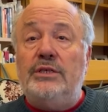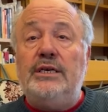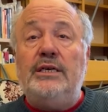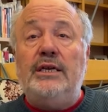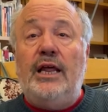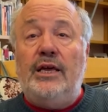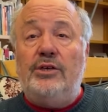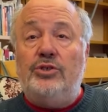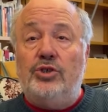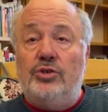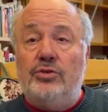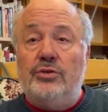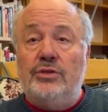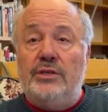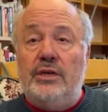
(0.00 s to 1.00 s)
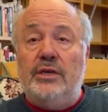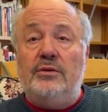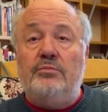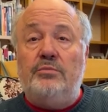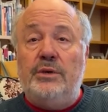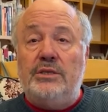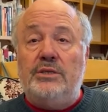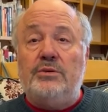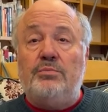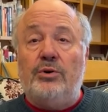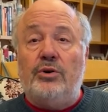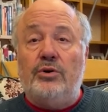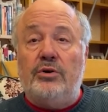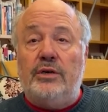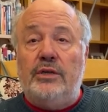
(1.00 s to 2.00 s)
teenagers in
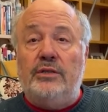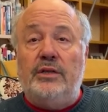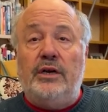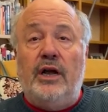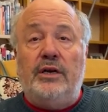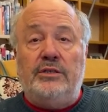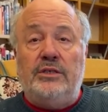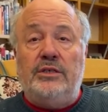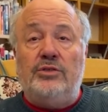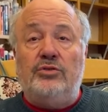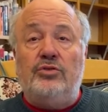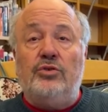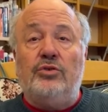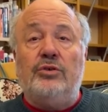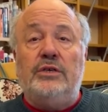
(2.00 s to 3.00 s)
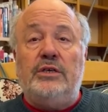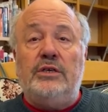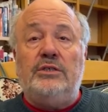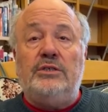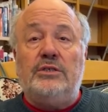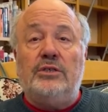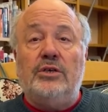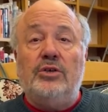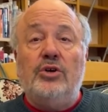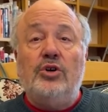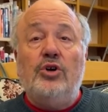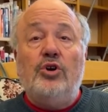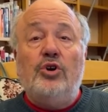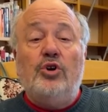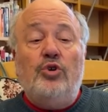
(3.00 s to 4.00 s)
Pittsburgh in the 1930s
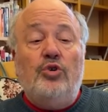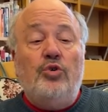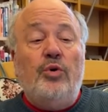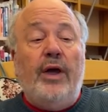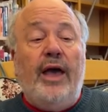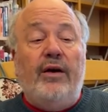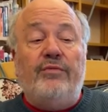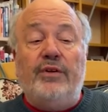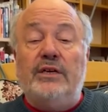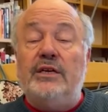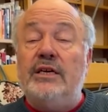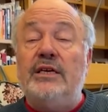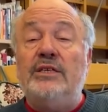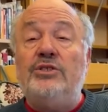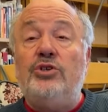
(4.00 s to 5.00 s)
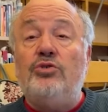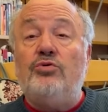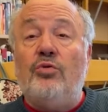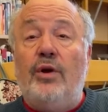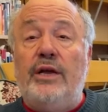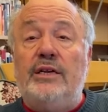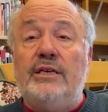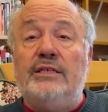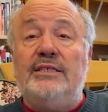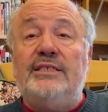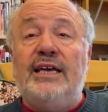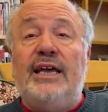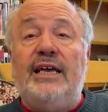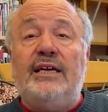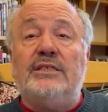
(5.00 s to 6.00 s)
who have an integrated
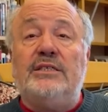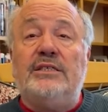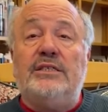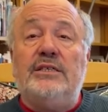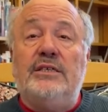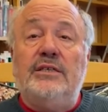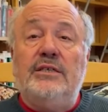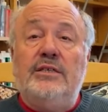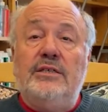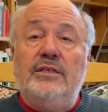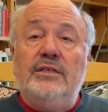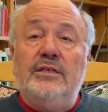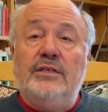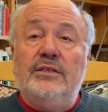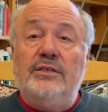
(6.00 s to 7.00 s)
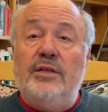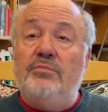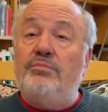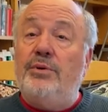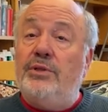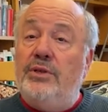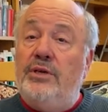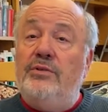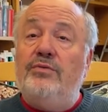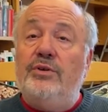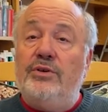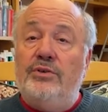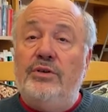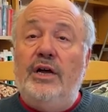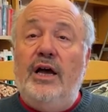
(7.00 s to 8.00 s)
dance that, believe
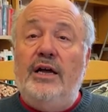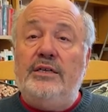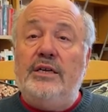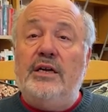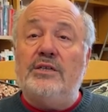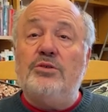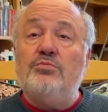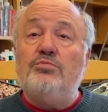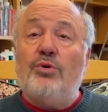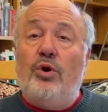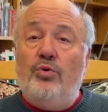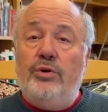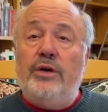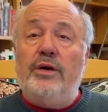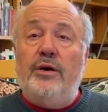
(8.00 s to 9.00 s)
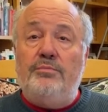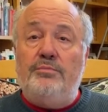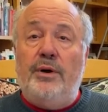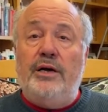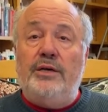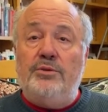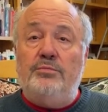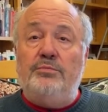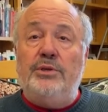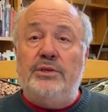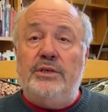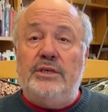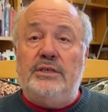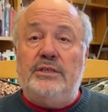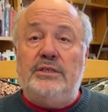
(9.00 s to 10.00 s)
it or not, gets broken up by the
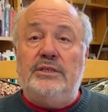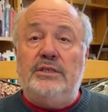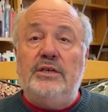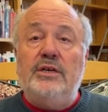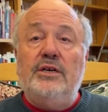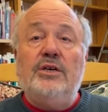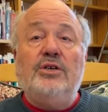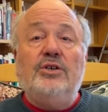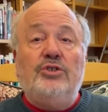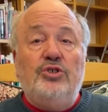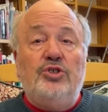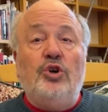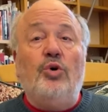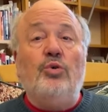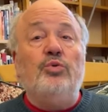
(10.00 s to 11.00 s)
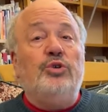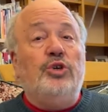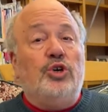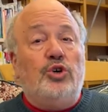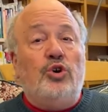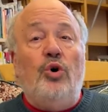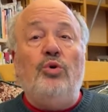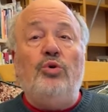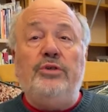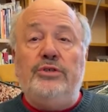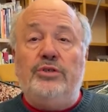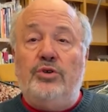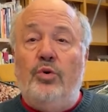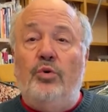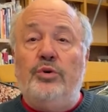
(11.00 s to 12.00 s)
police. So Nicole
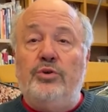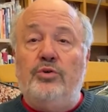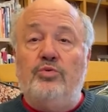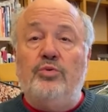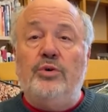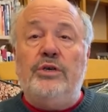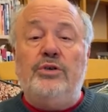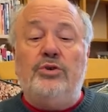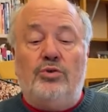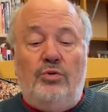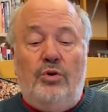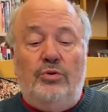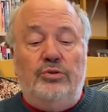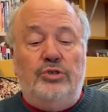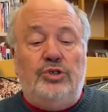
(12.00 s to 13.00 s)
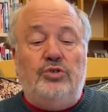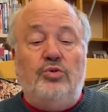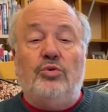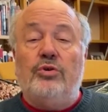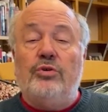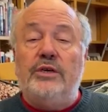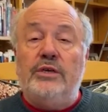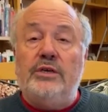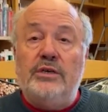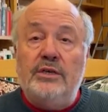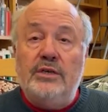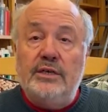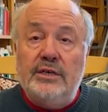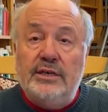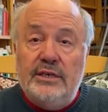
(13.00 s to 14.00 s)
is going to read her own story.
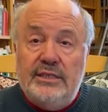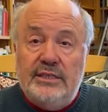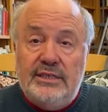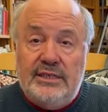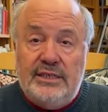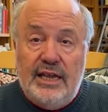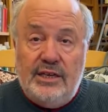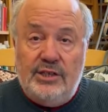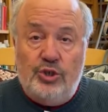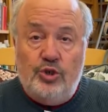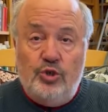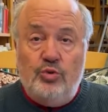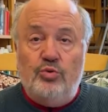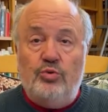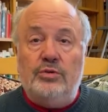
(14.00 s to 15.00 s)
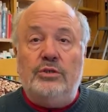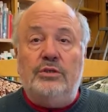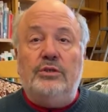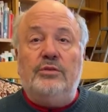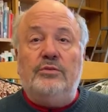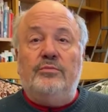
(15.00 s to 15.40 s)
Stay tuned.